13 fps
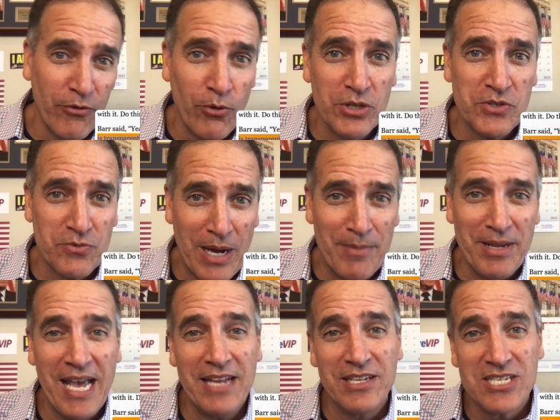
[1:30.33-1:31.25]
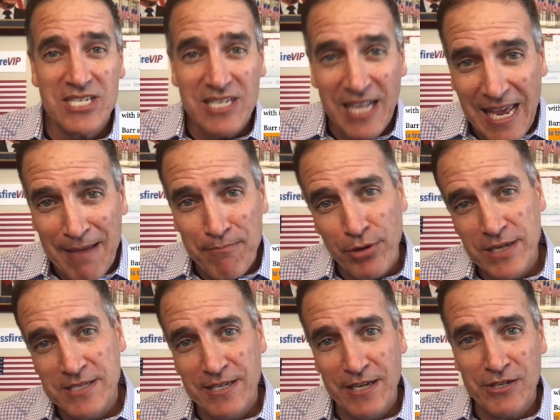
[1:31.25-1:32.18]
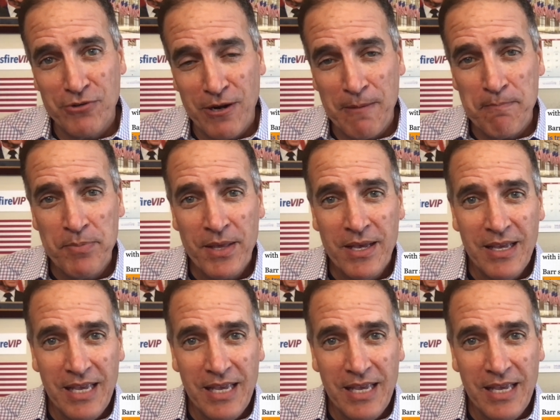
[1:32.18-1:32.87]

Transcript: of course, Romney had to slam President Trump